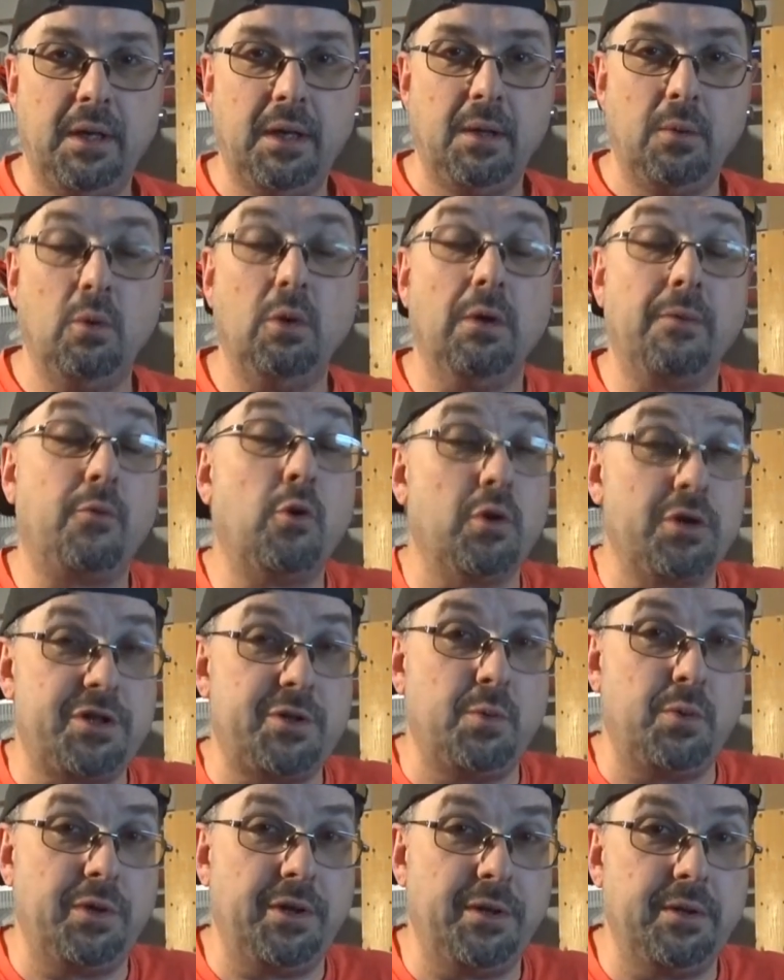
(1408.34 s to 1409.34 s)
Well, of course
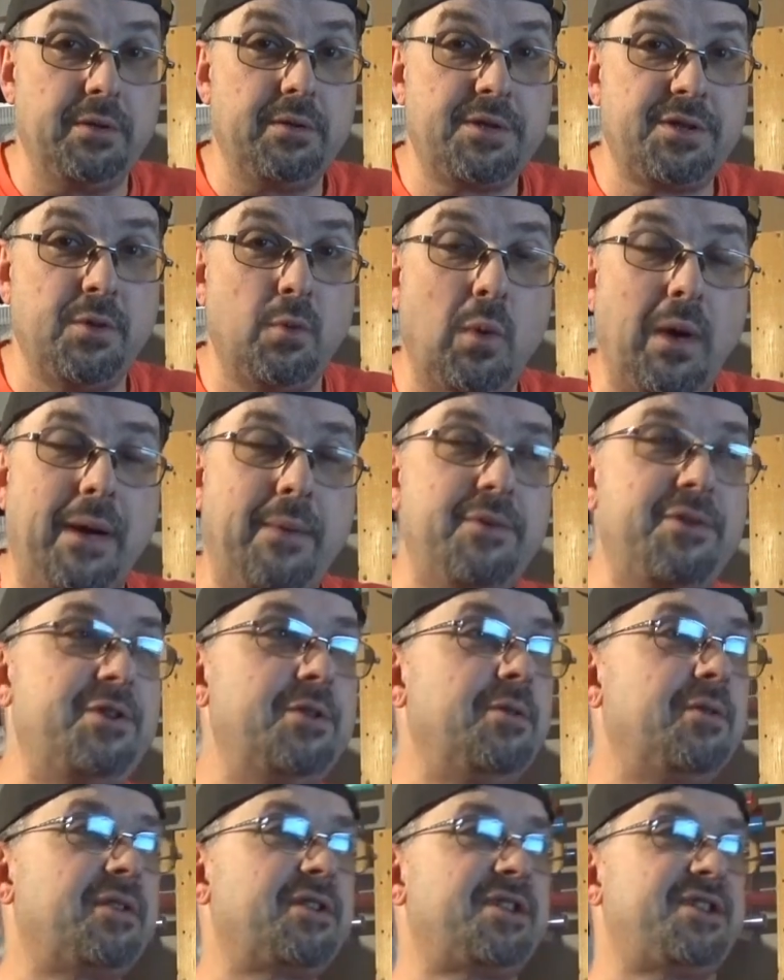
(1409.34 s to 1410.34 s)
you wouldn't. So why would
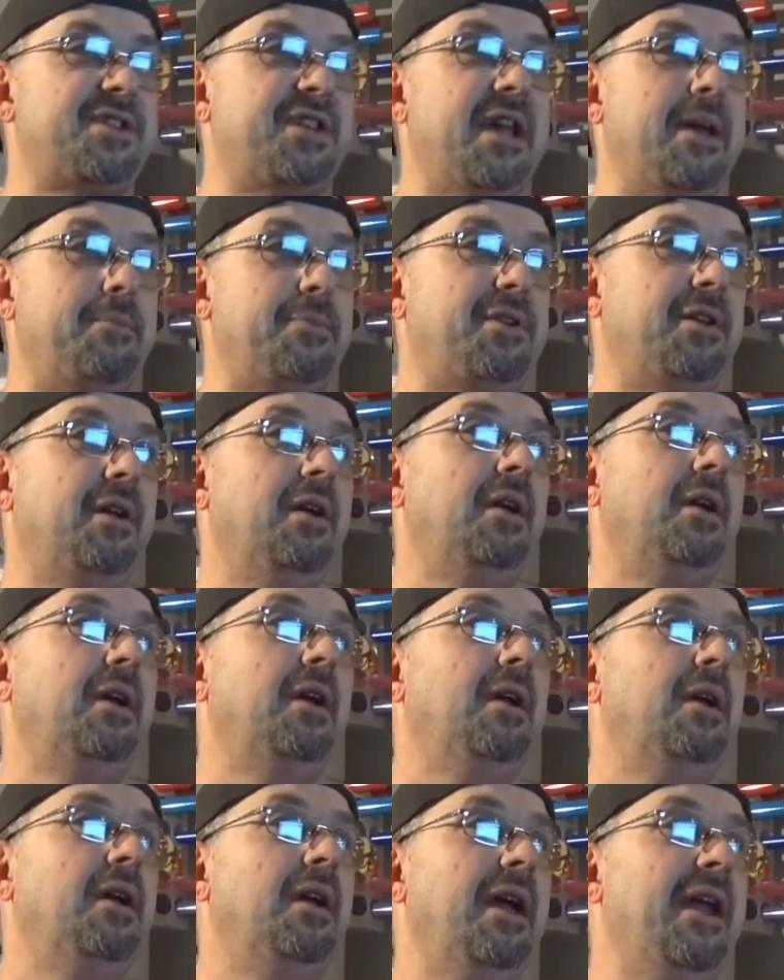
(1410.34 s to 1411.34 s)
you accept
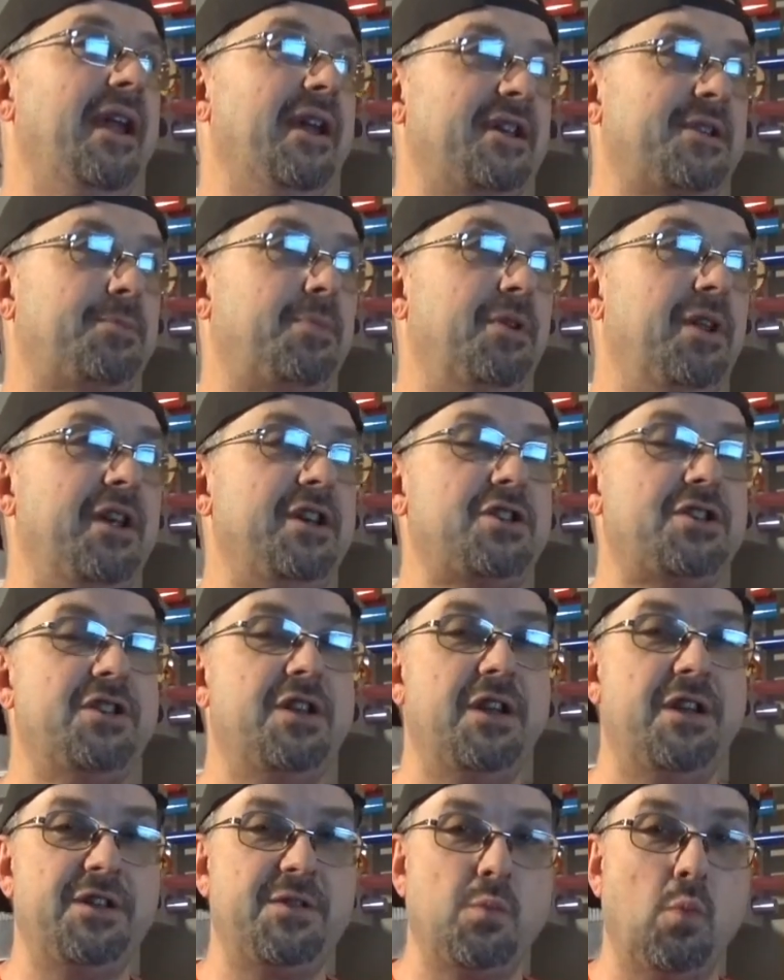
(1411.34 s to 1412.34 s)
an explanation
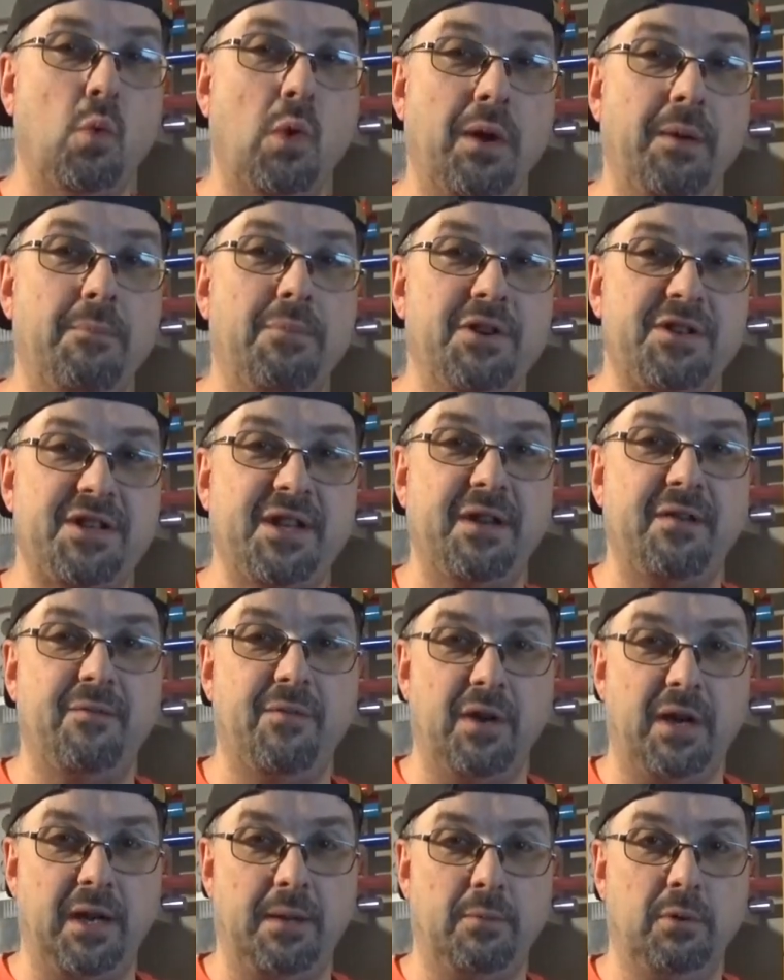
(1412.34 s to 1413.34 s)
that is 1%
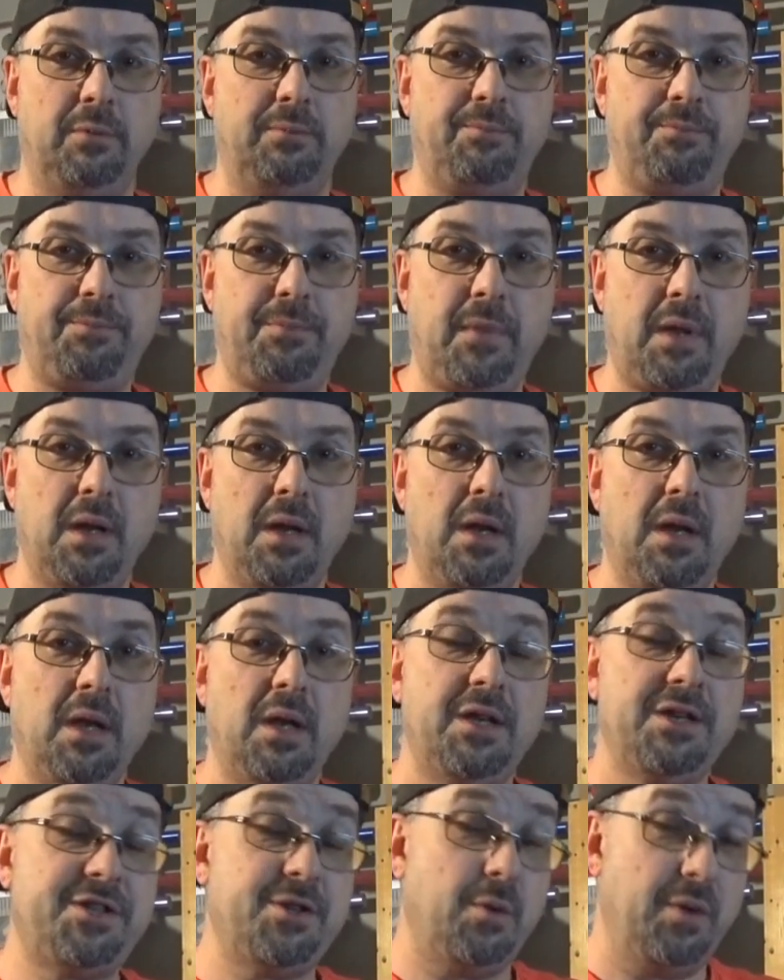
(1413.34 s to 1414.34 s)
viable?
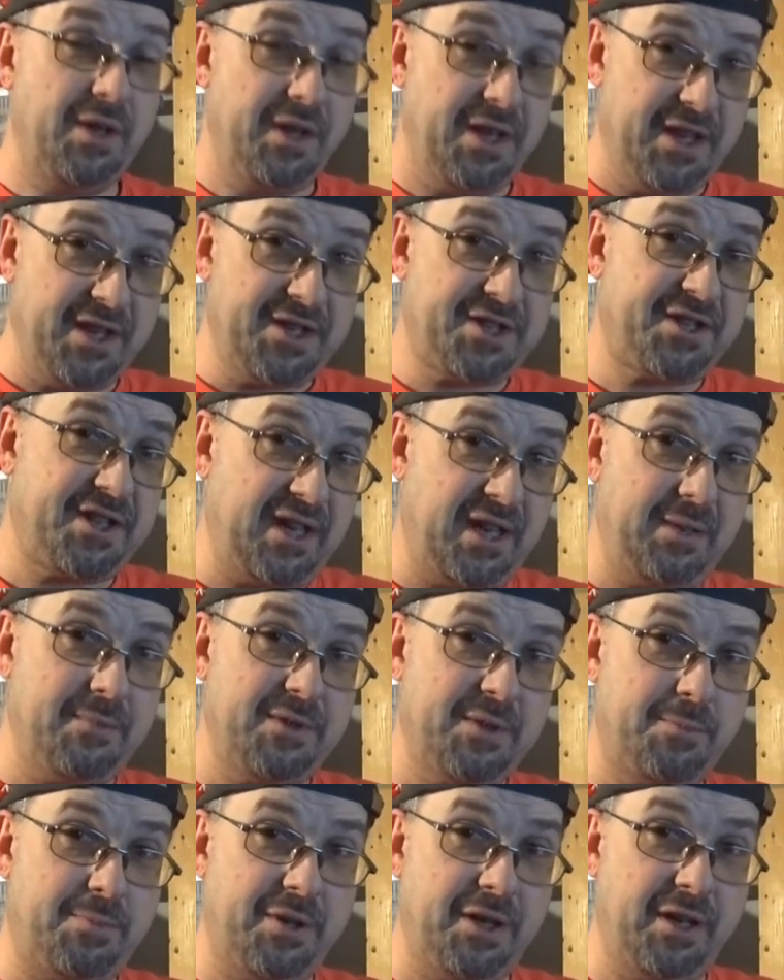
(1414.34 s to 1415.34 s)
So in this team's
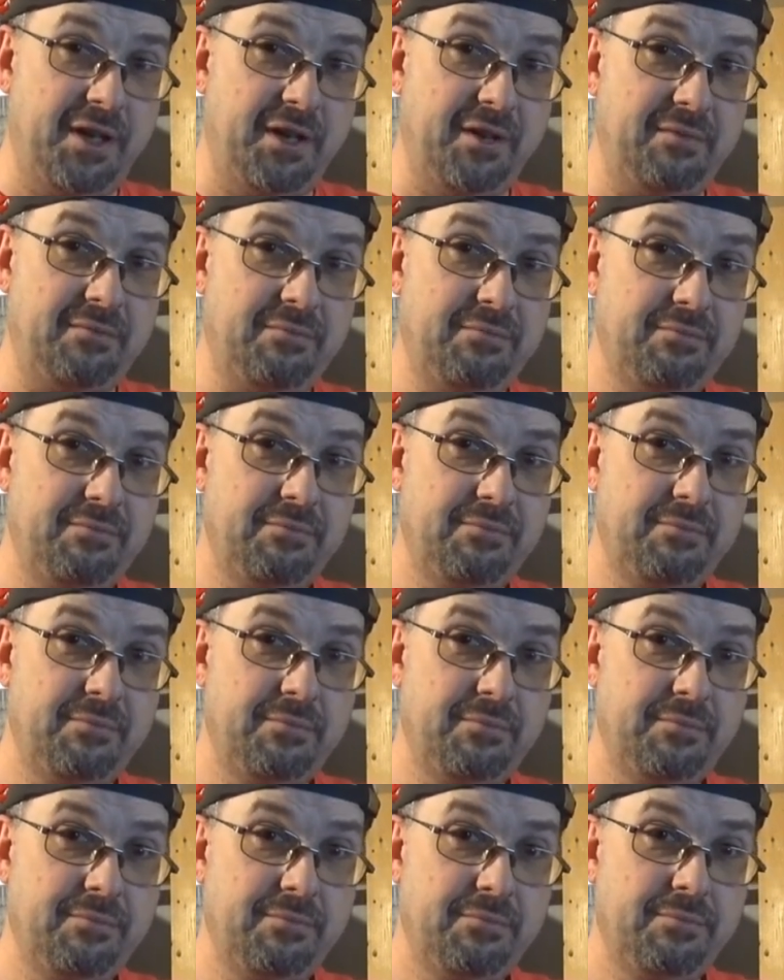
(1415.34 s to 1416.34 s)
opinion,
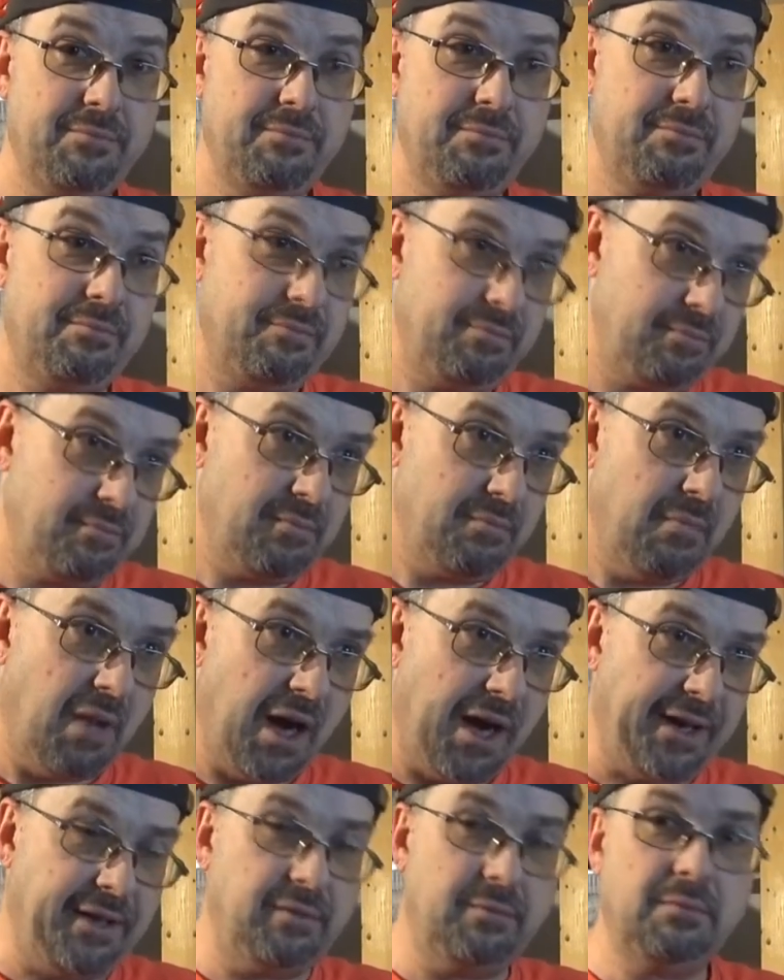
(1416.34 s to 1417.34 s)

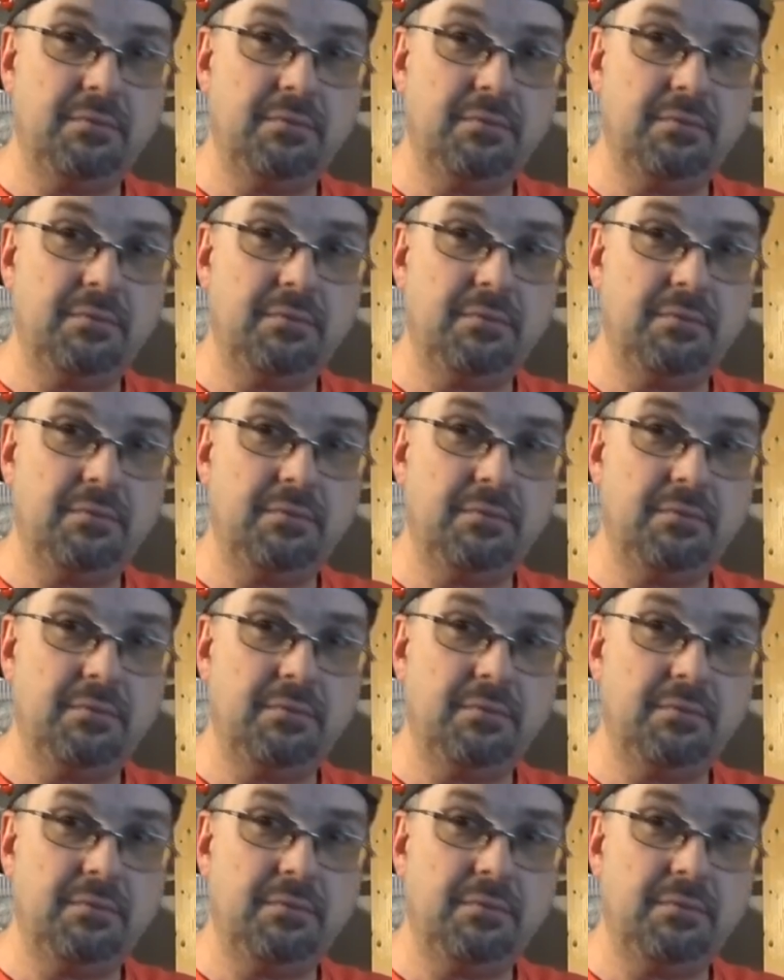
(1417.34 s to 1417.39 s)
mine,